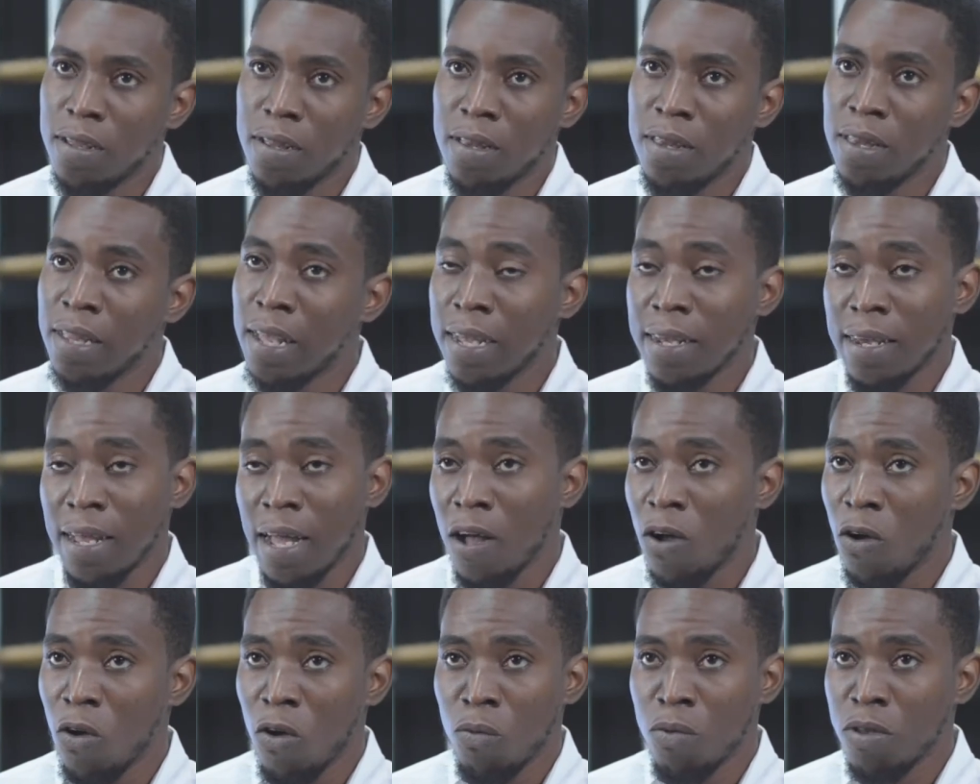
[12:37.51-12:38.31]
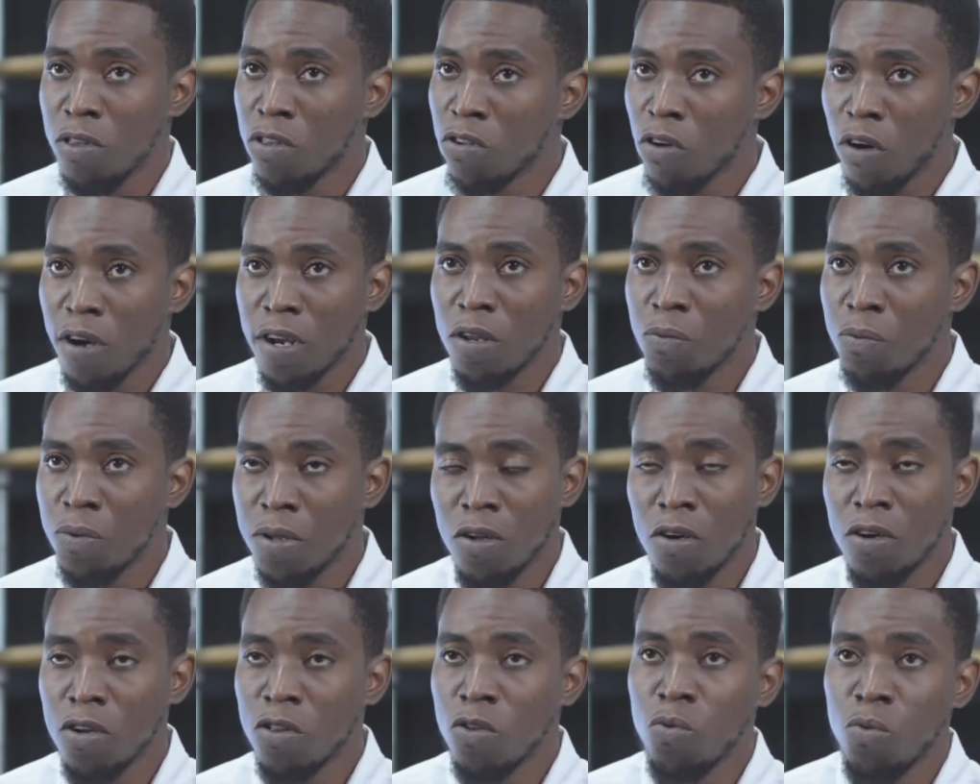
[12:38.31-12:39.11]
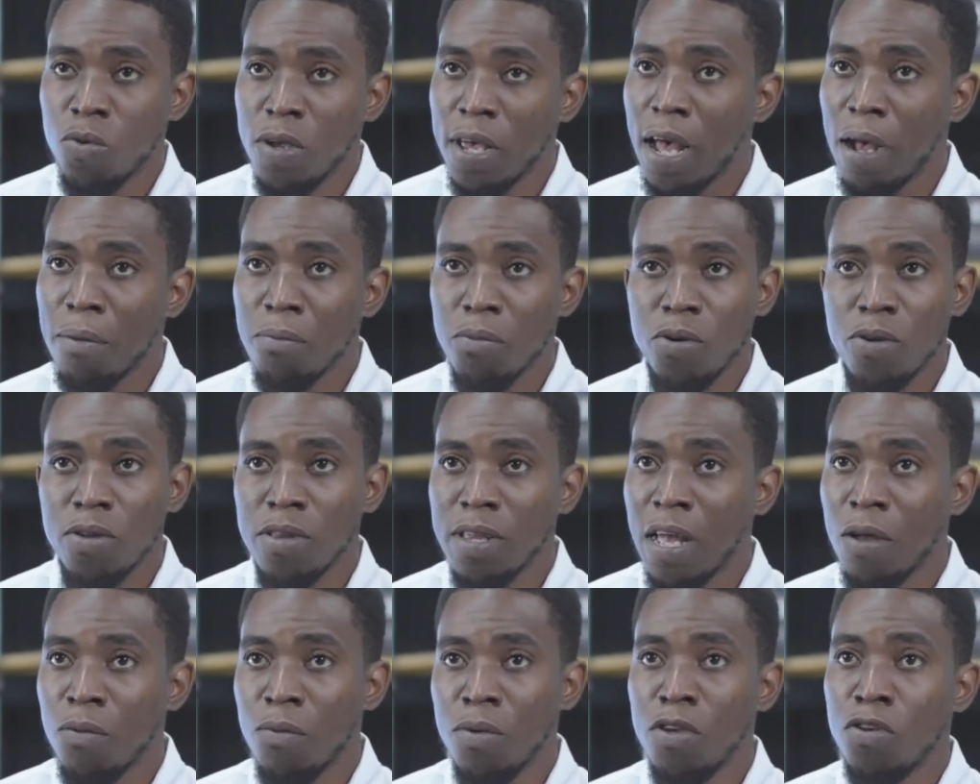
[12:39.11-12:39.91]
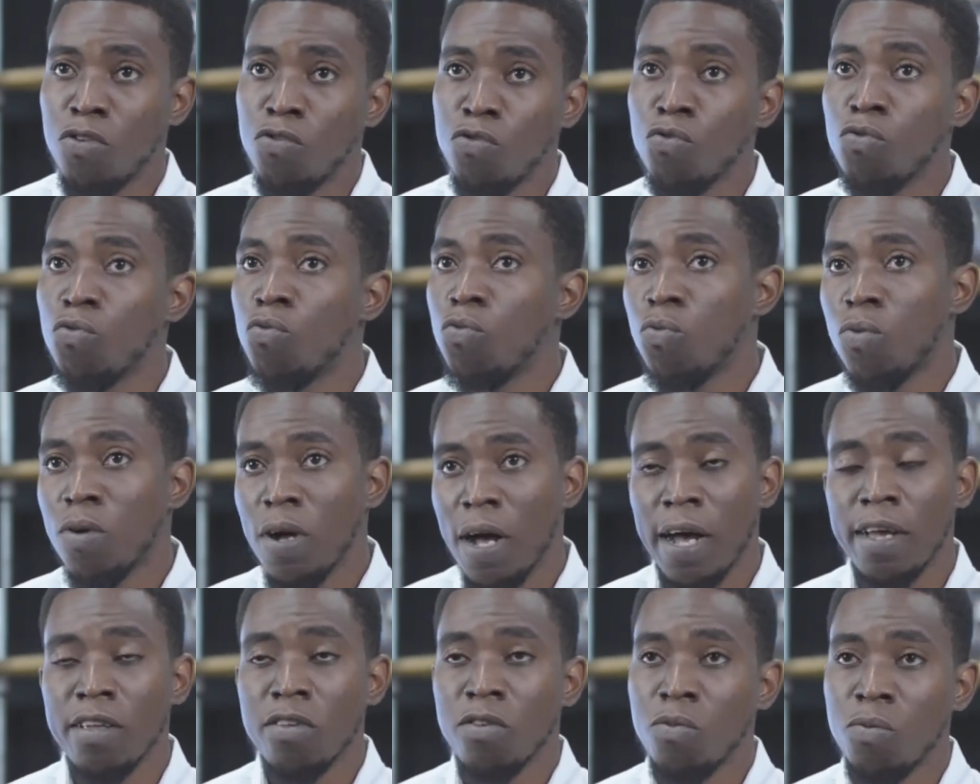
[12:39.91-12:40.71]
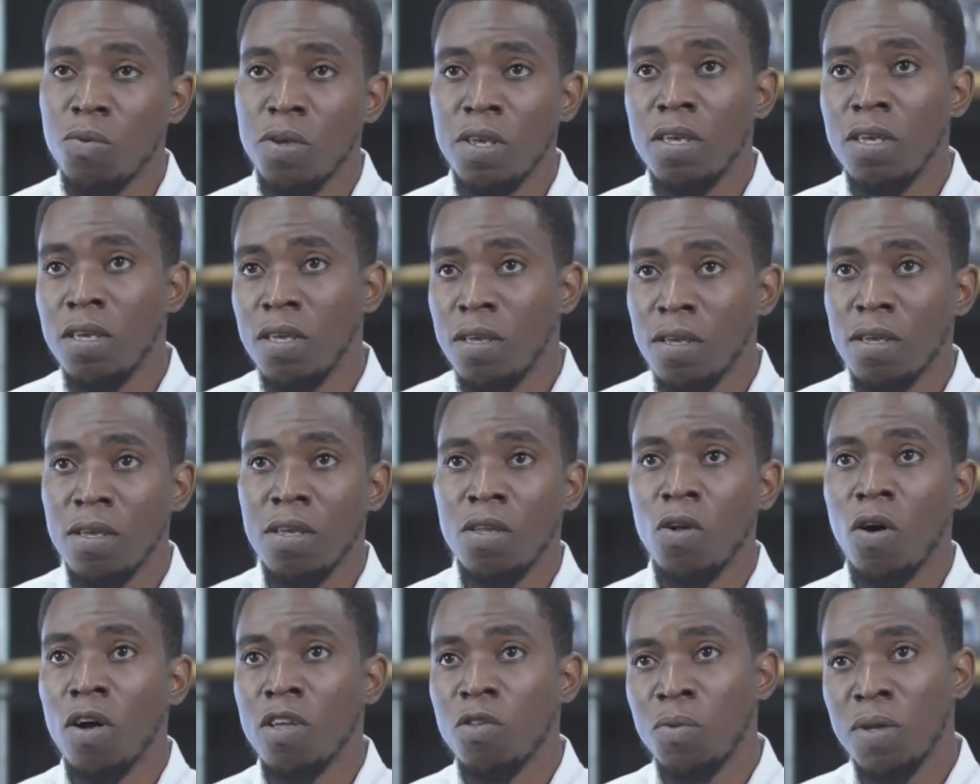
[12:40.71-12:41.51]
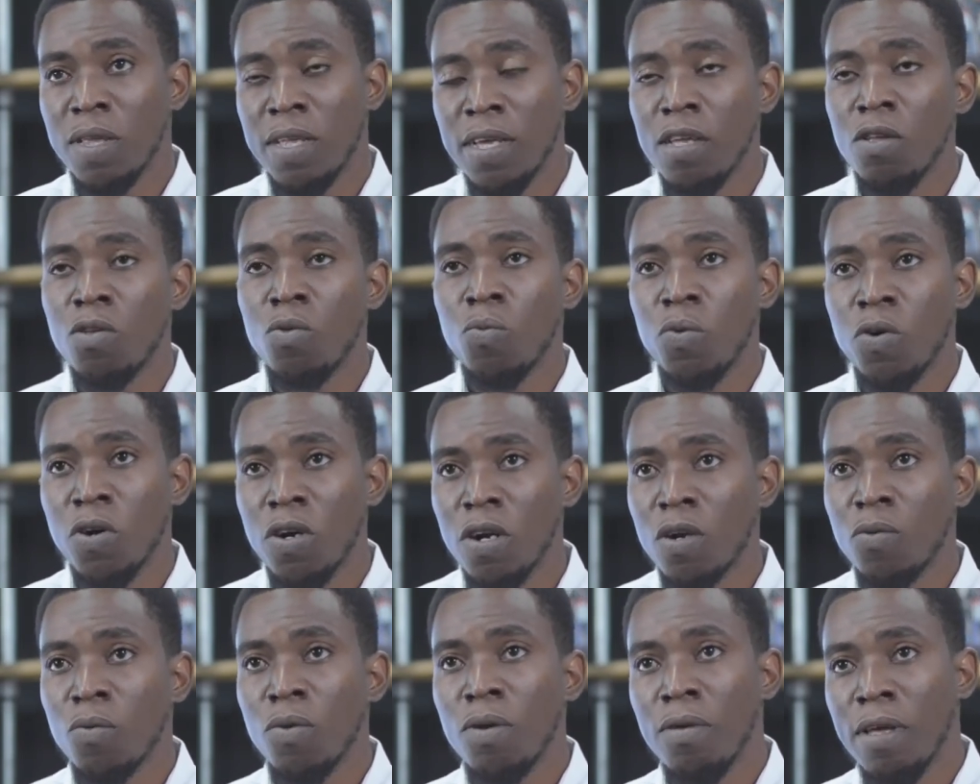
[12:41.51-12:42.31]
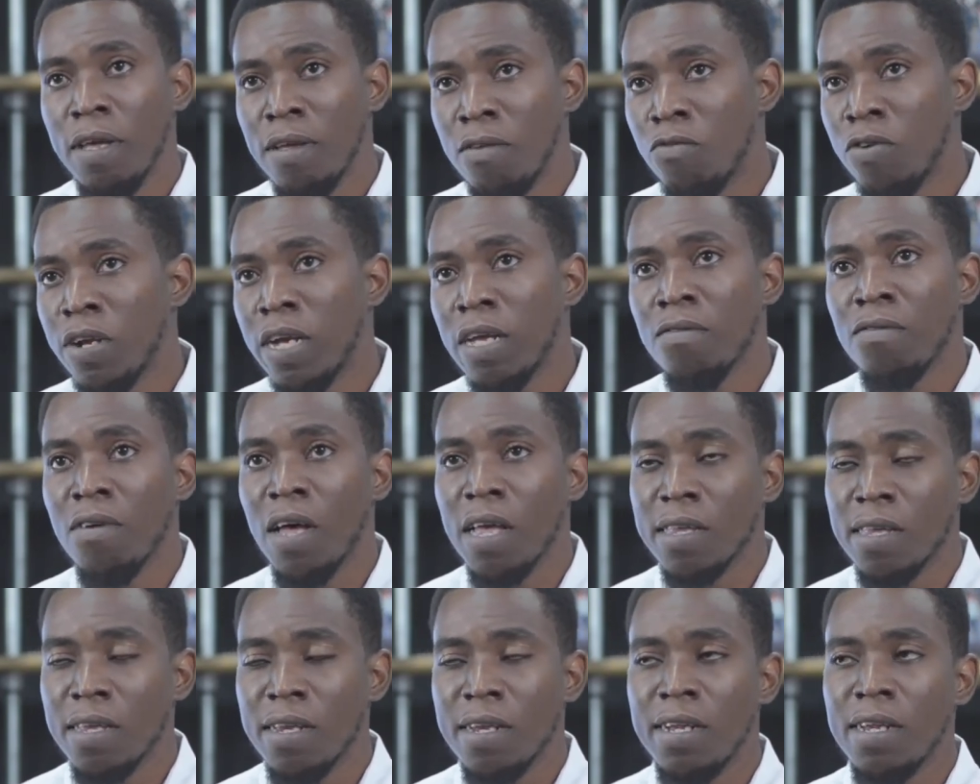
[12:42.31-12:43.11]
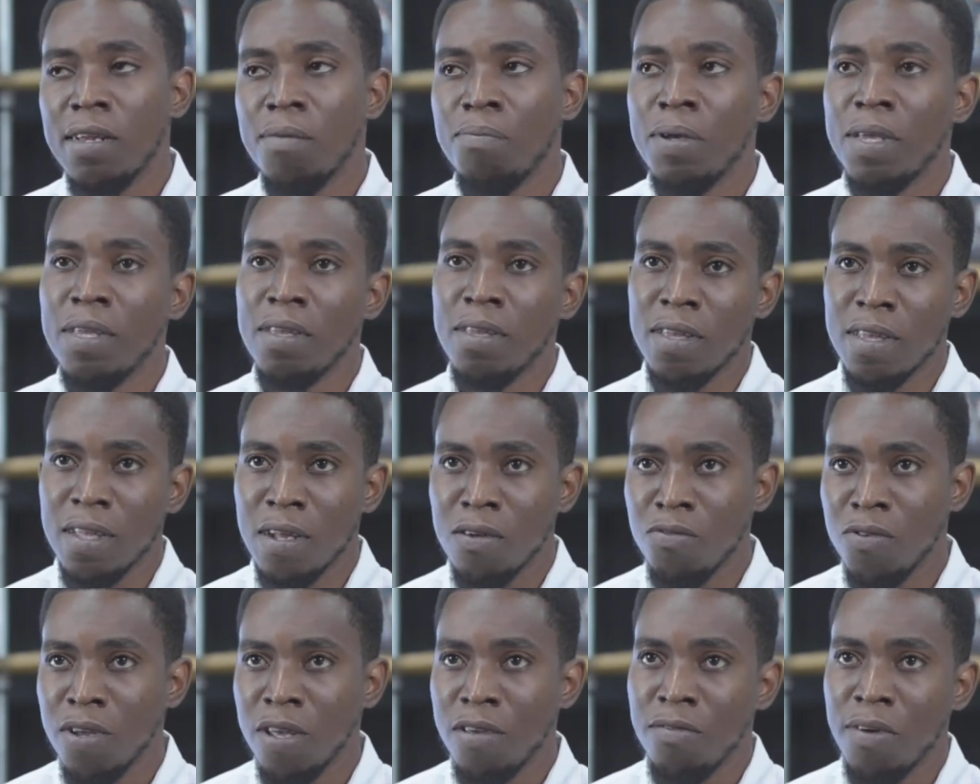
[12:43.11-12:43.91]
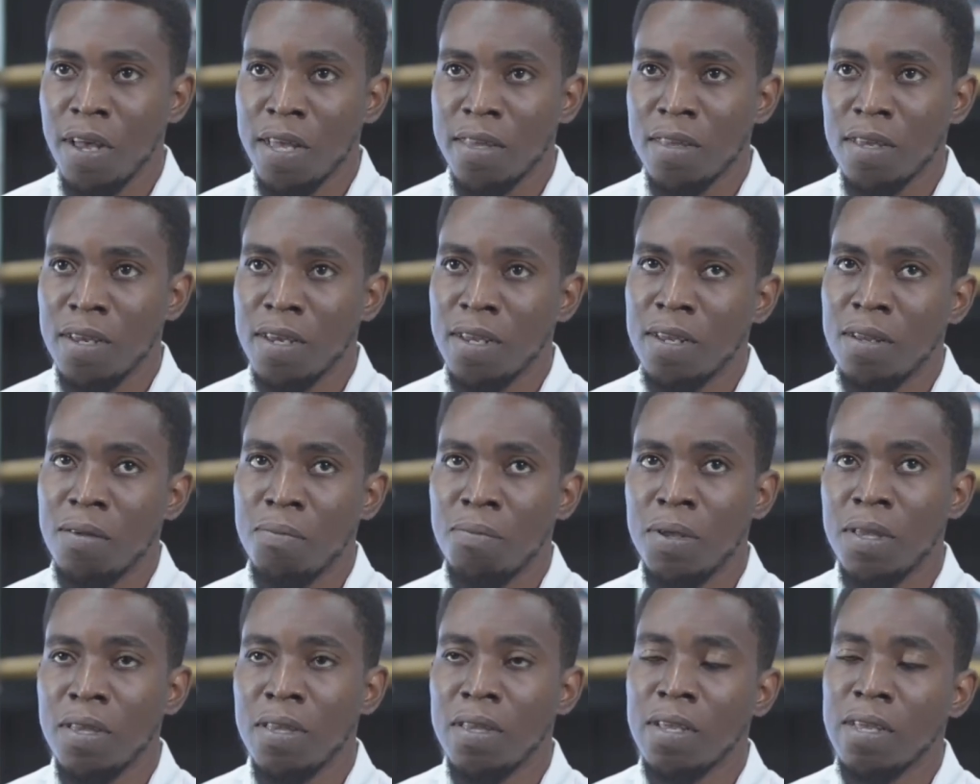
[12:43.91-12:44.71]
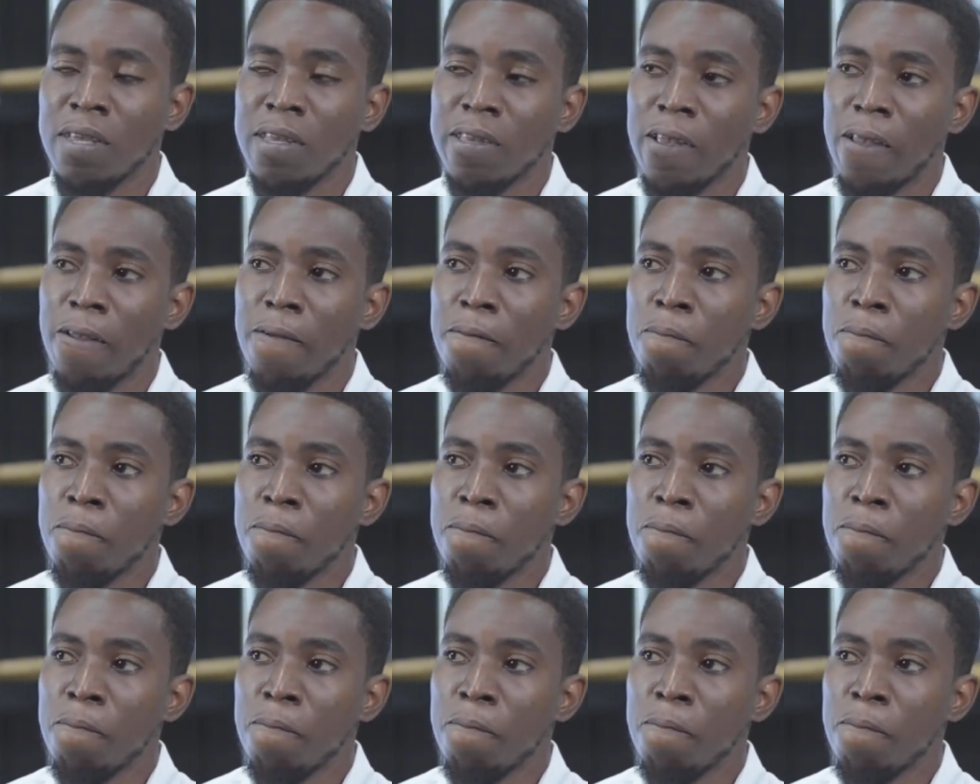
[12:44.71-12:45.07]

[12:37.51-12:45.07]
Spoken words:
None at all. We started with our 2 cameras and we grew as we did work. We reinvested in the business and reinvested in the business.